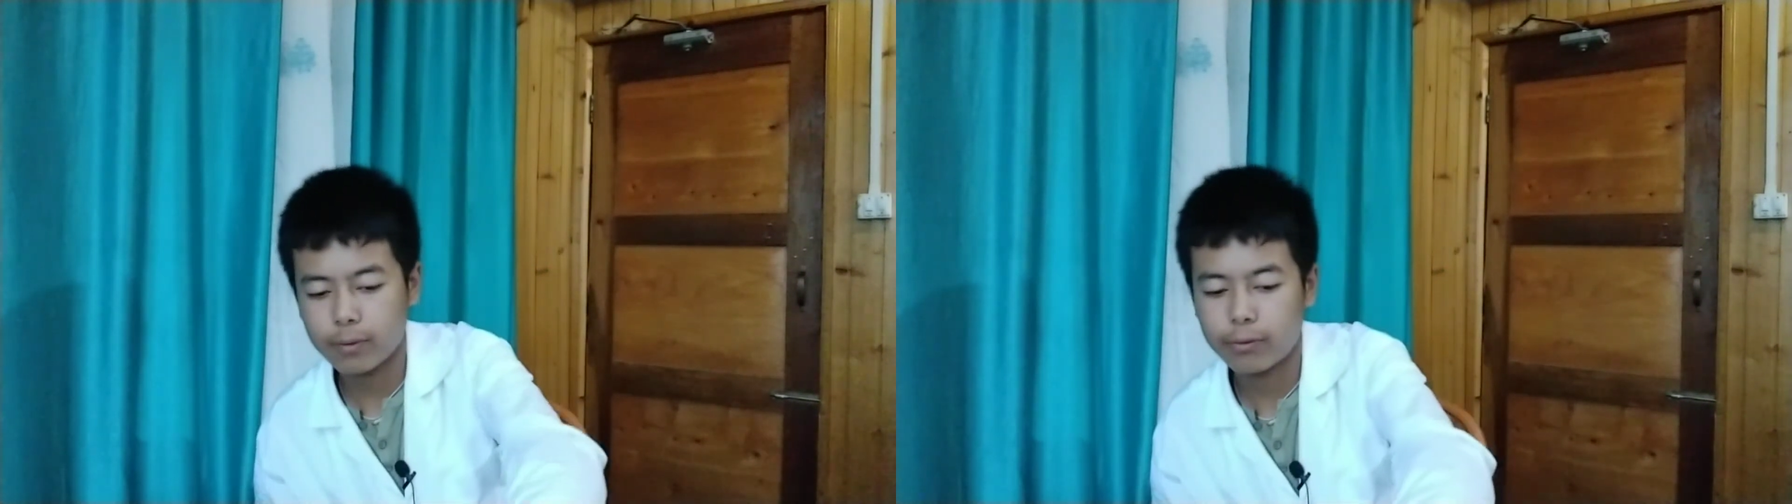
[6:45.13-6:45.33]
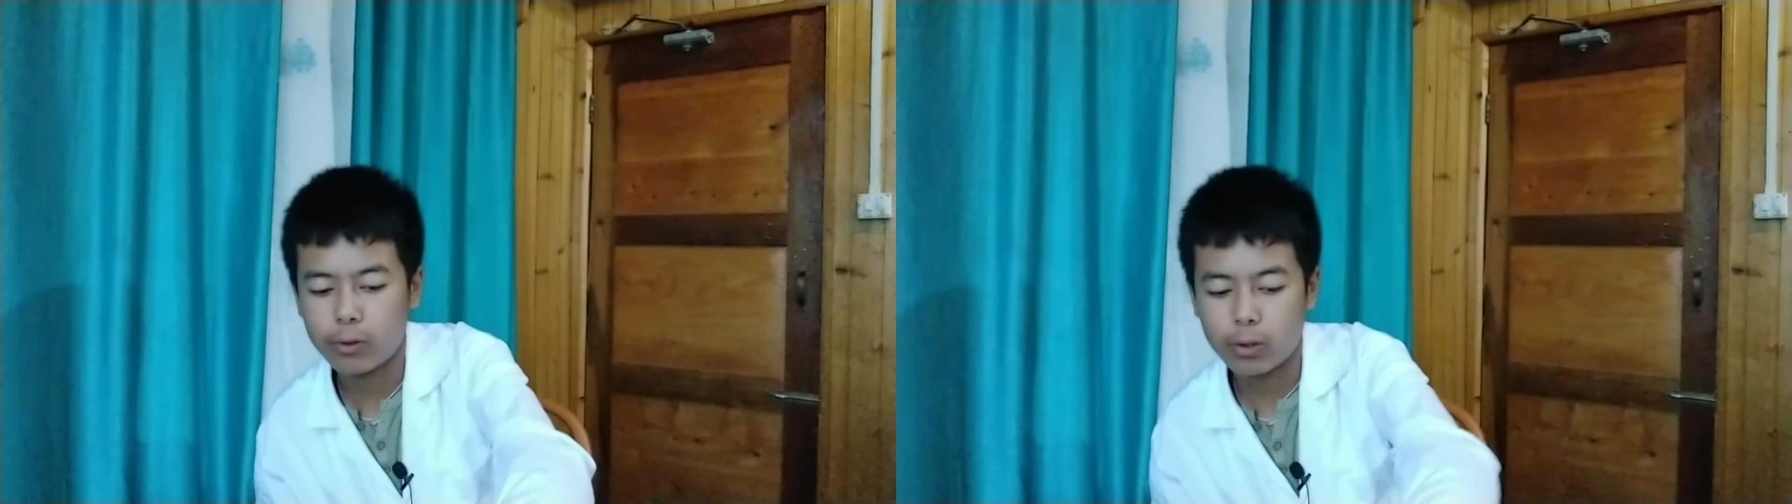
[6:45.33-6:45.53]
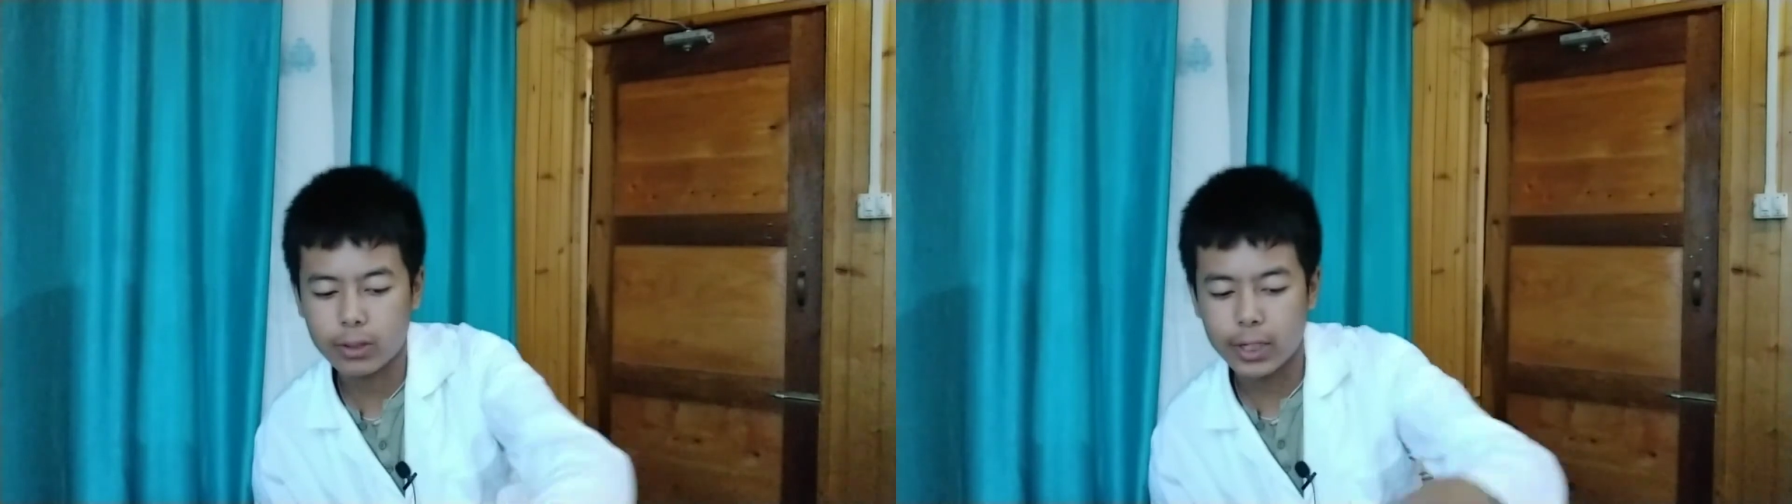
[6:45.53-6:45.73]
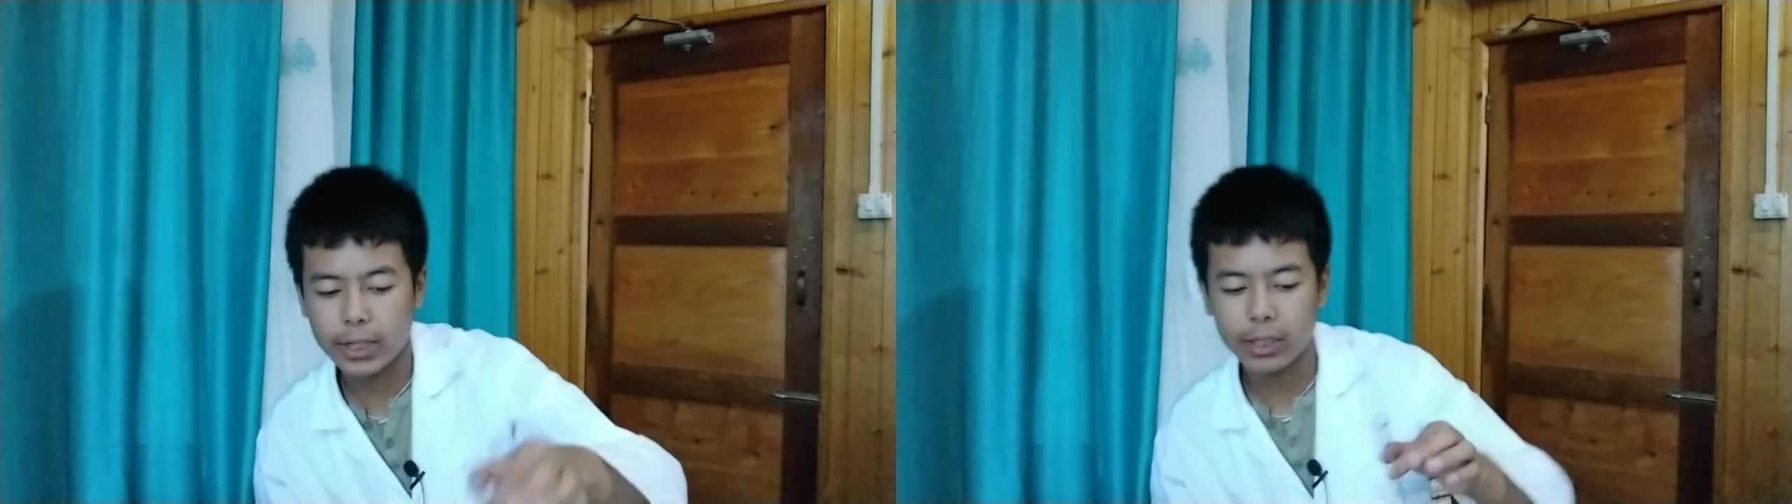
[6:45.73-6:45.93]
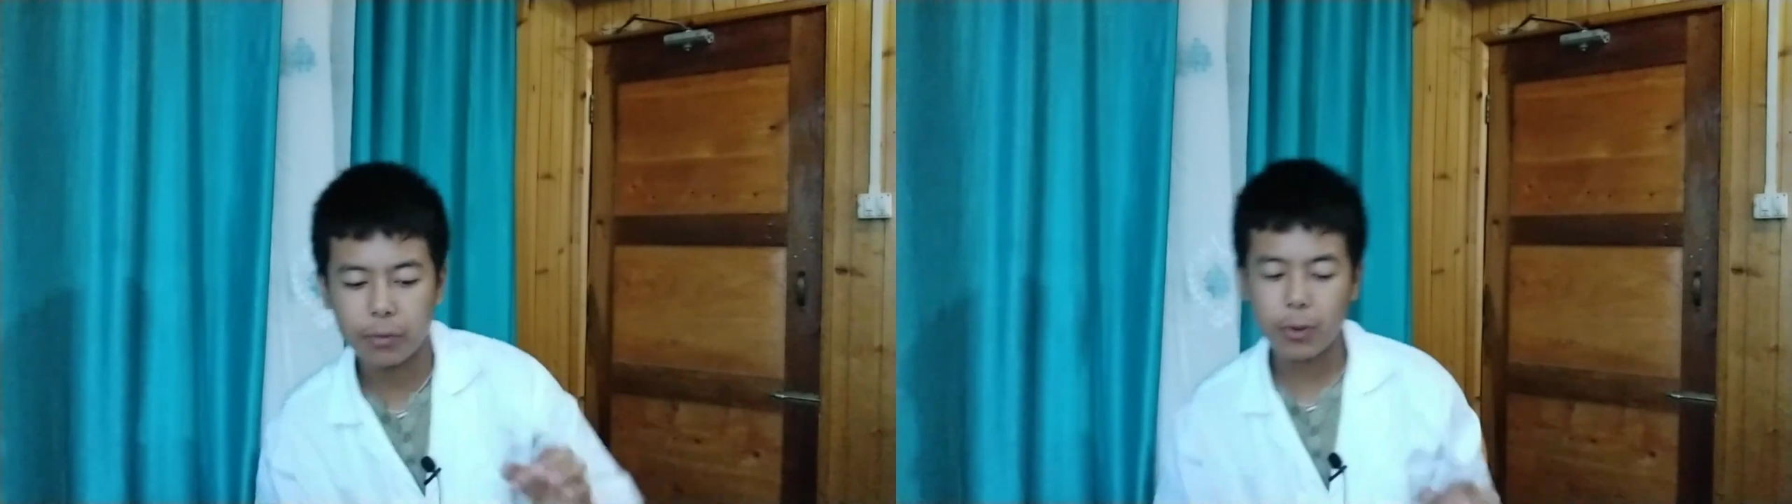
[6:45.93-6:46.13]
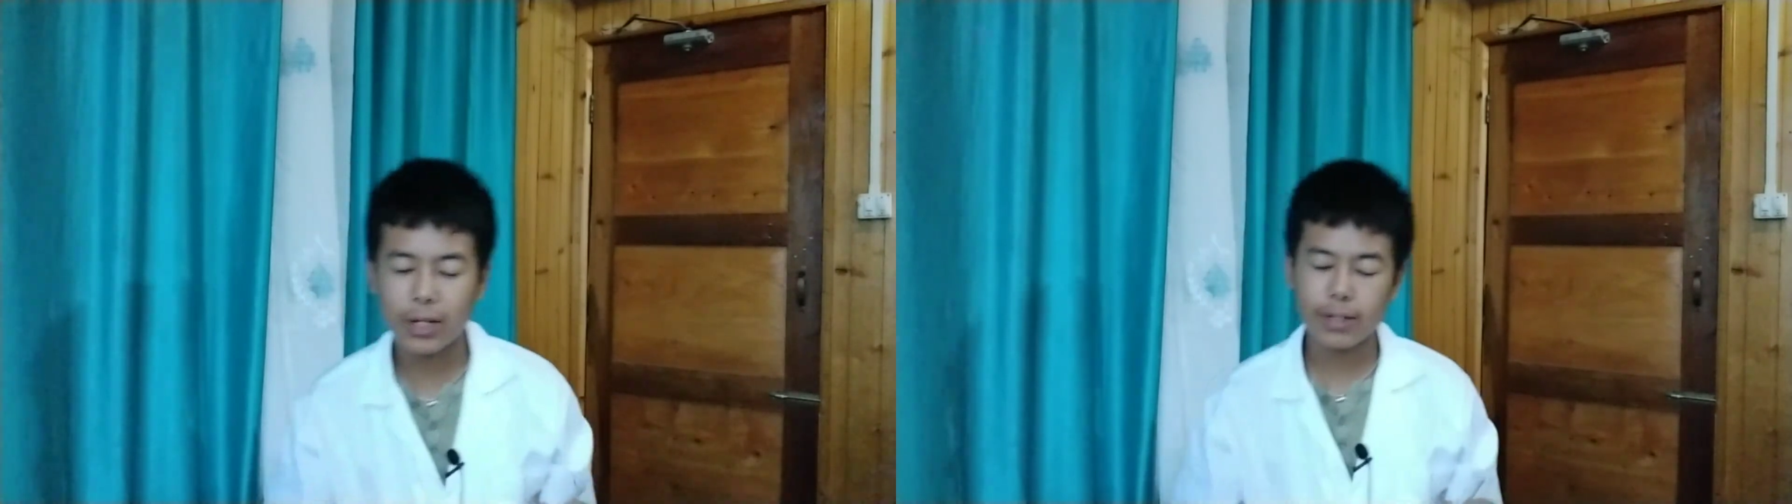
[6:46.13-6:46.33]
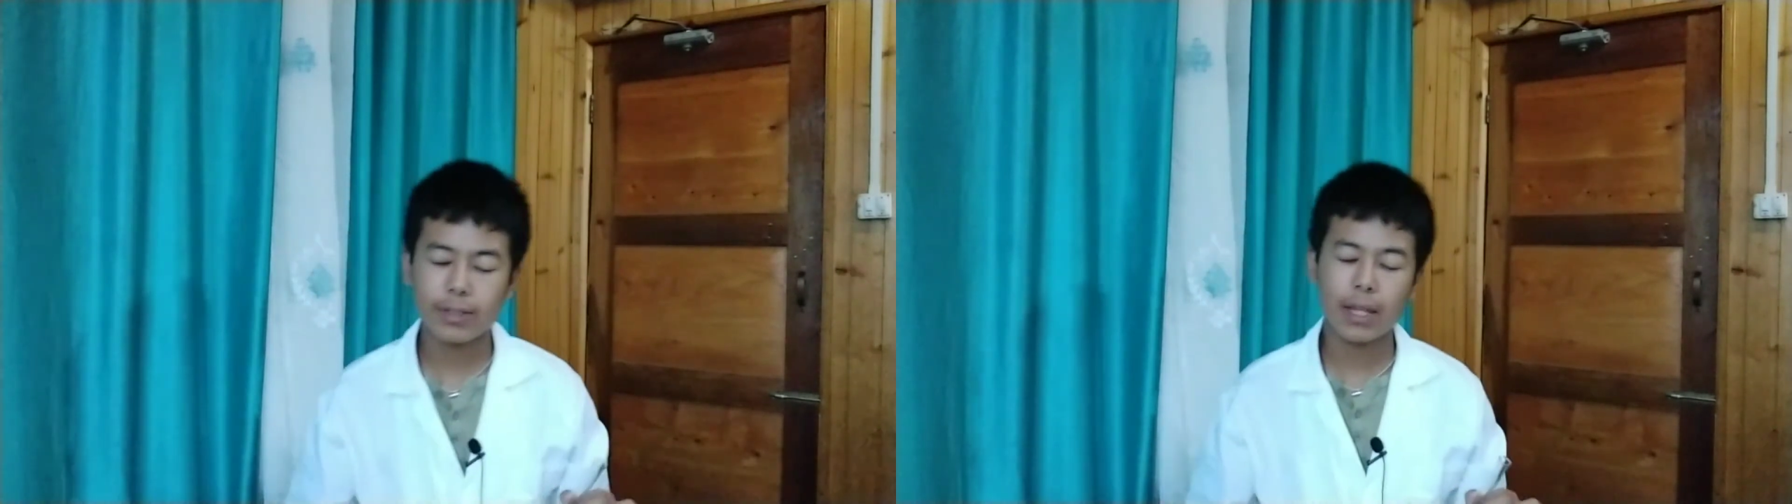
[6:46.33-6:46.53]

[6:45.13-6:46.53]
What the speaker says: for taking water